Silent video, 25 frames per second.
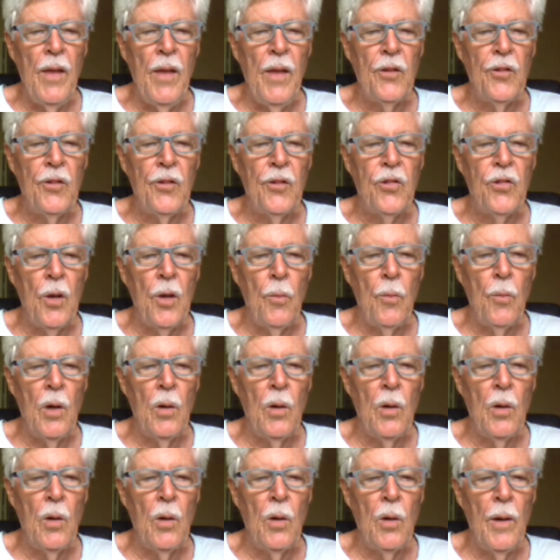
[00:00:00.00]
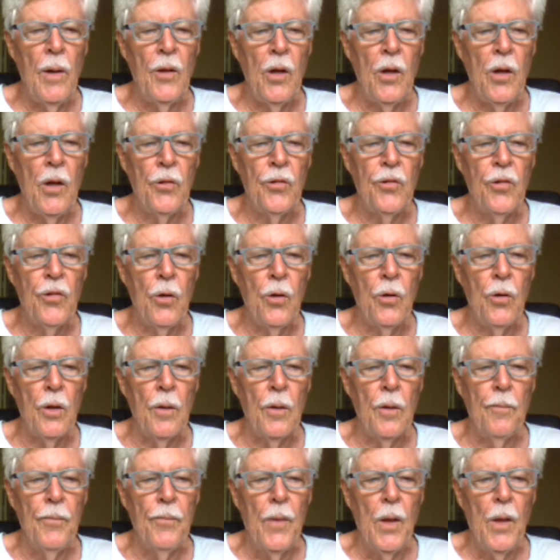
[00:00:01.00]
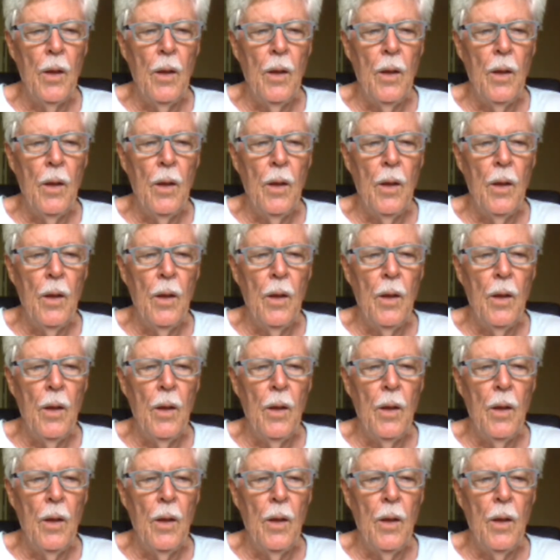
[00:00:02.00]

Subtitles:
that's somewhere around Sarasota.